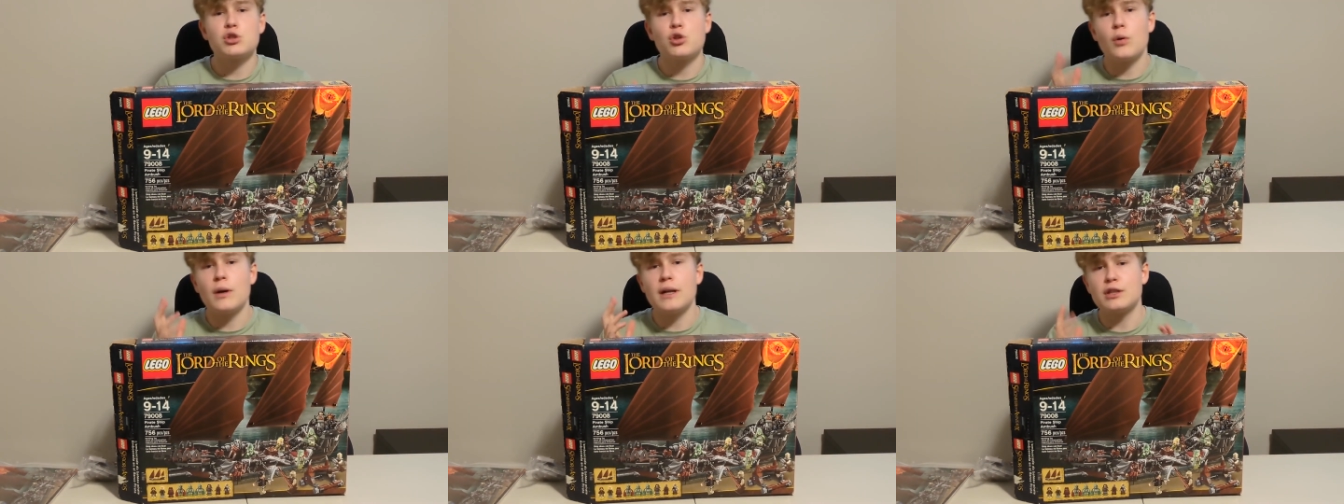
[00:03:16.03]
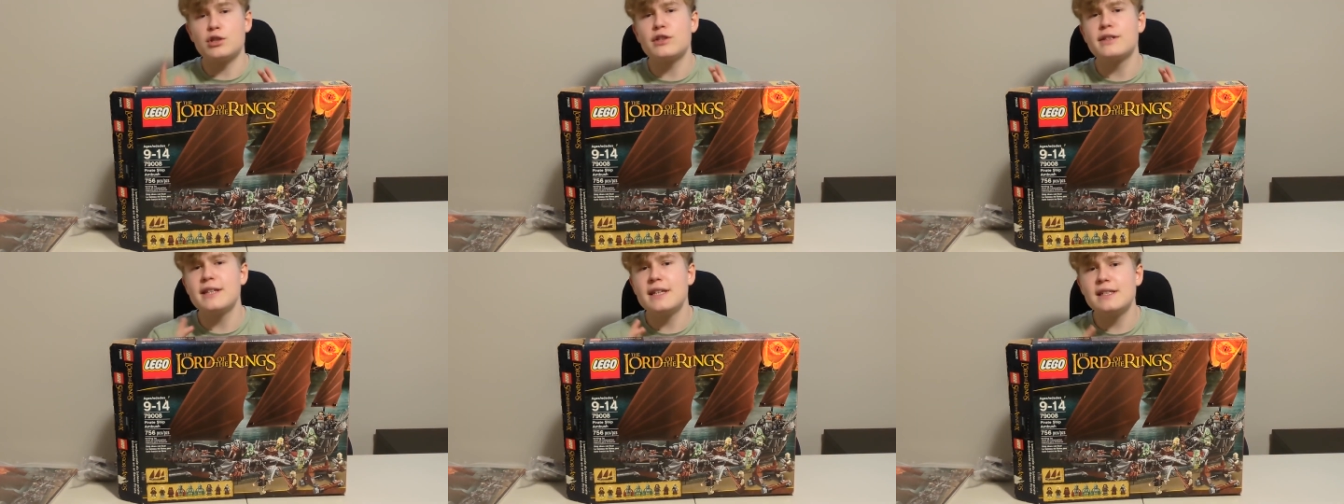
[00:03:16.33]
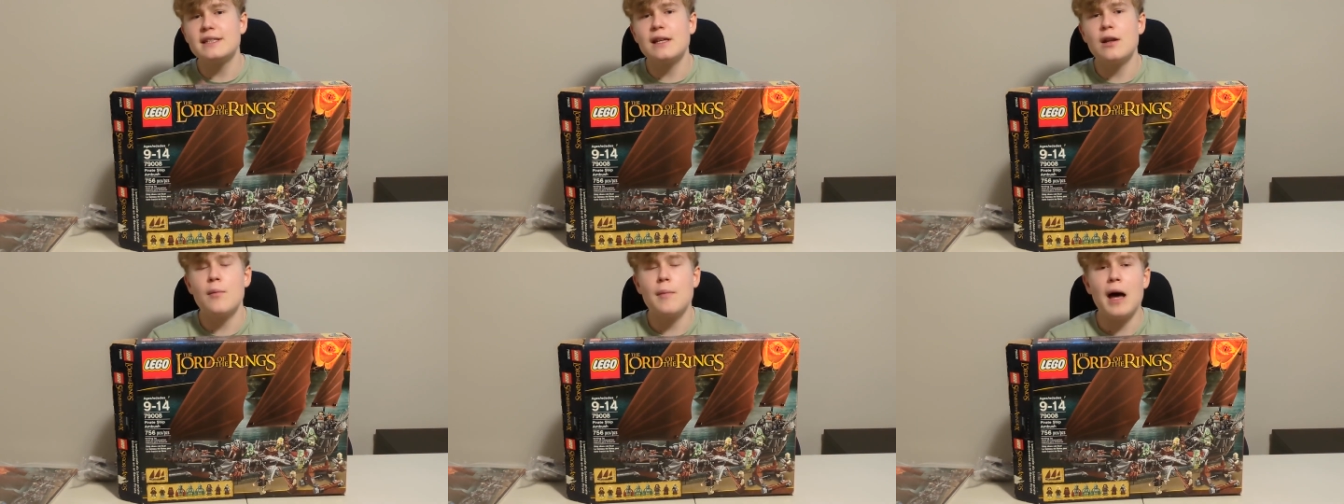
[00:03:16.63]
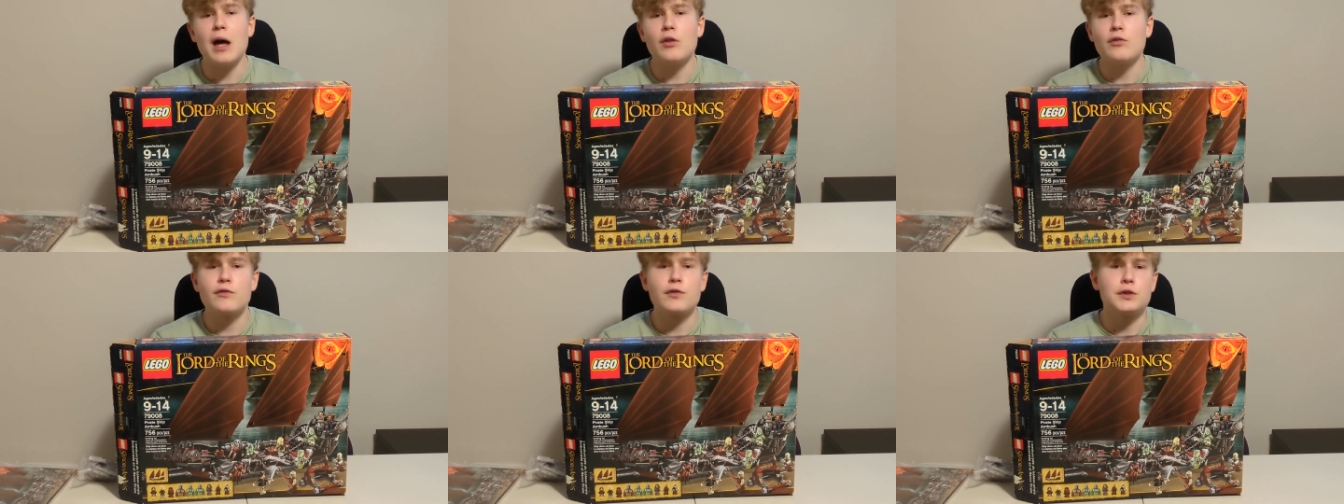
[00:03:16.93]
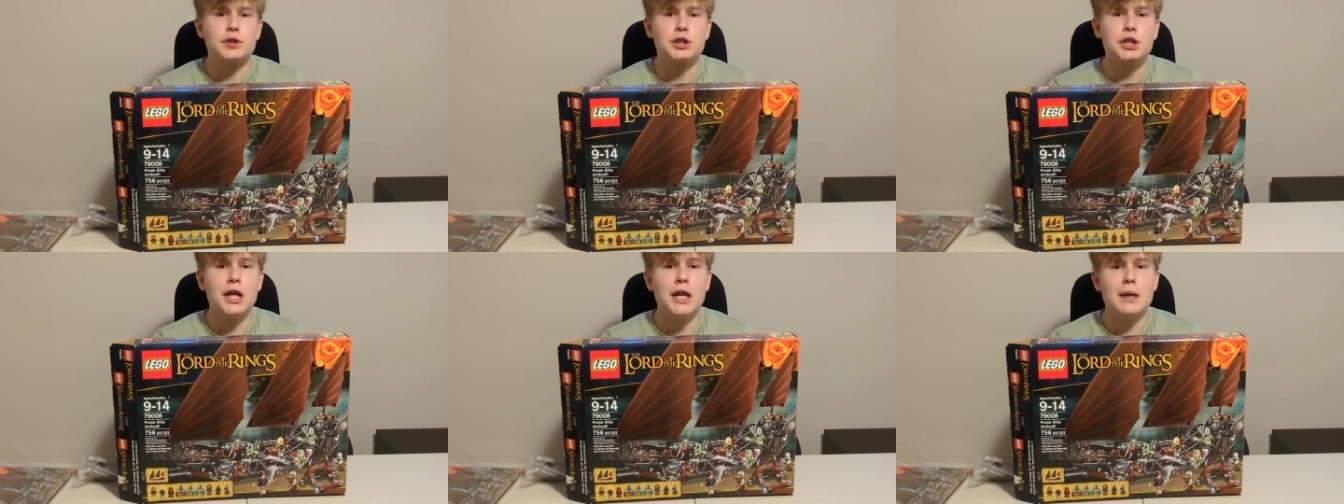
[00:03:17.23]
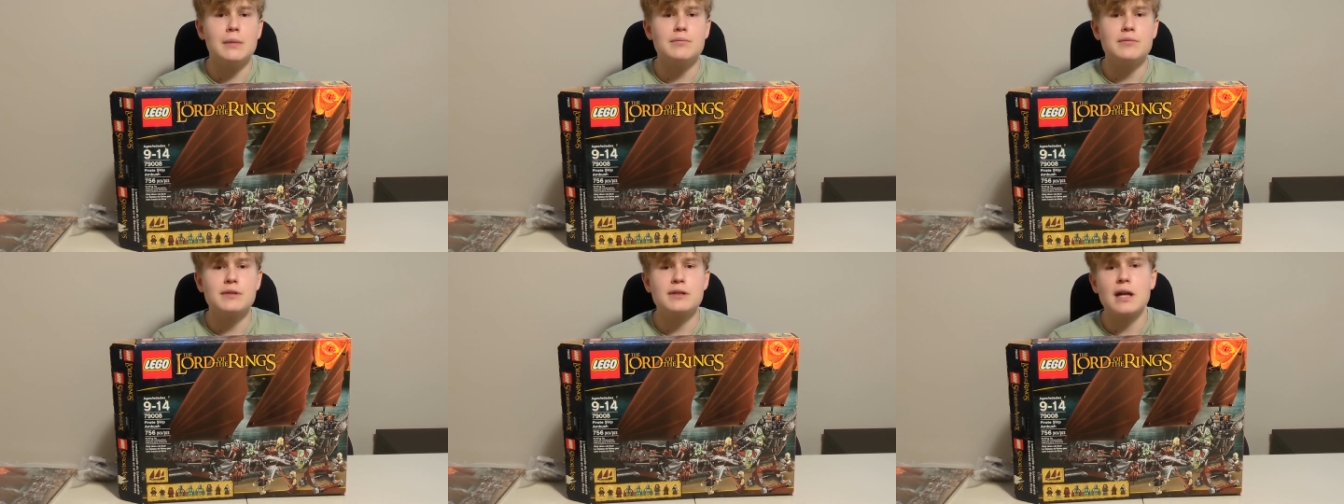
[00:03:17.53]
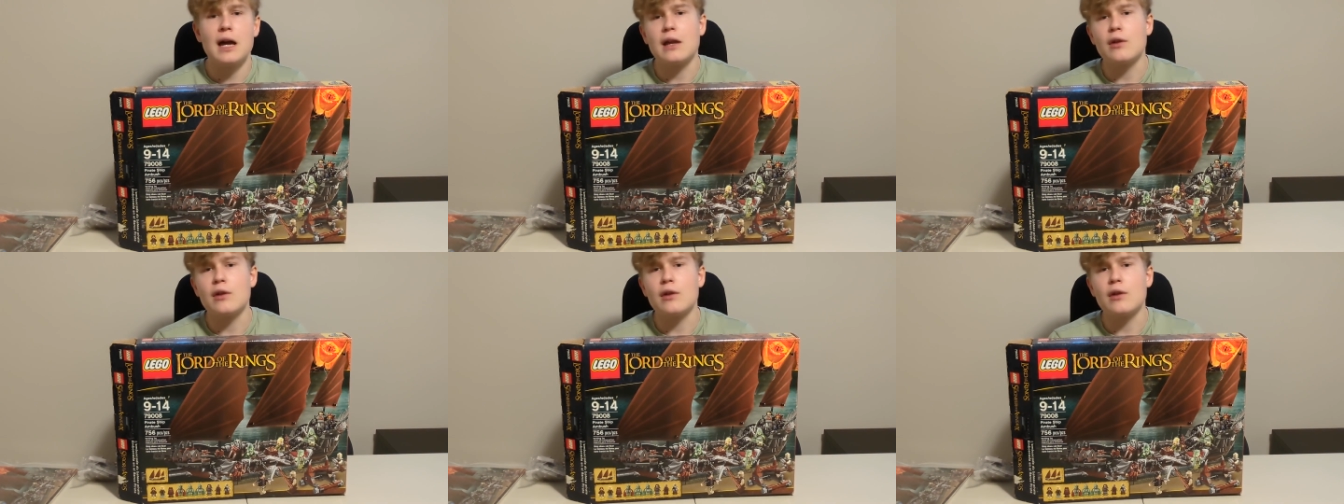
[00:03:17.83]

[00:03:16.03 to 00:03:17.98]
so it's a decent amount for ships.